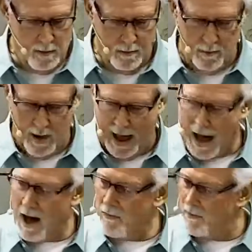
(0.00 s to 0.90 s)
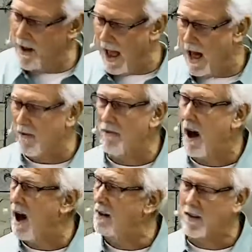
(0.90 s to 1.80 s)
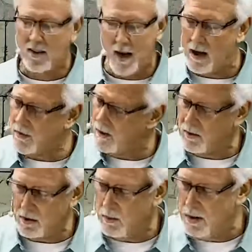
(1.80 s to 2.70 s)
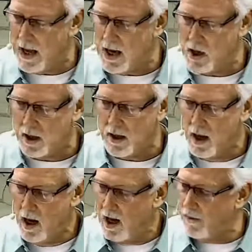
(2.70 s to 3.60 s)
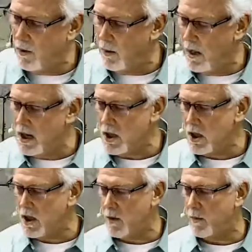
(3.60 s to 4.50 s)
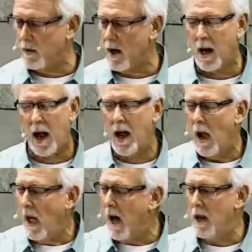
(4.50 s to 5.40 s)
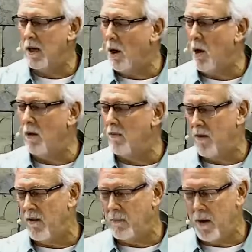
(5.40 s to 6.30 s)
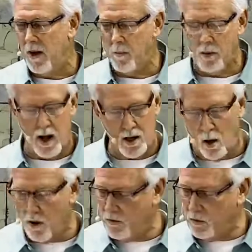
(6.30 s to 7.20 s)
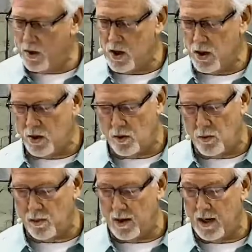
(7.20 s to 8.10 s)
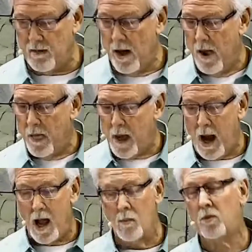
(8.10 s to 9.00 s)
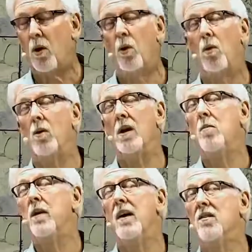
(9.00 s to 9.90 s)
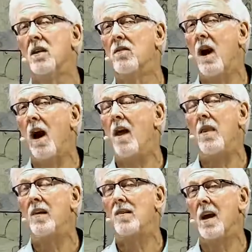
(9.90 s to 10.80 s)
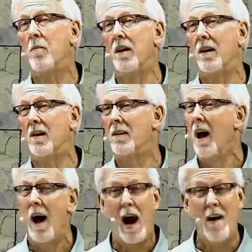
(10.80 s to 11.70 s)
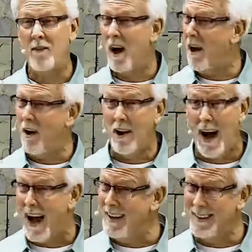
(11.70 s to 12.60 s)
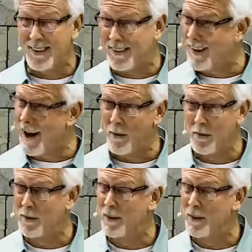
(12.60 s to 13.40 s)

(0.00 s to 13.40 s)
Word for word: have and have nots is not the determination of our relationship with God. I, I know of, of people, I know of Christians who believe that I am totally blessed of God, they say, because I've got all kinds of stuff.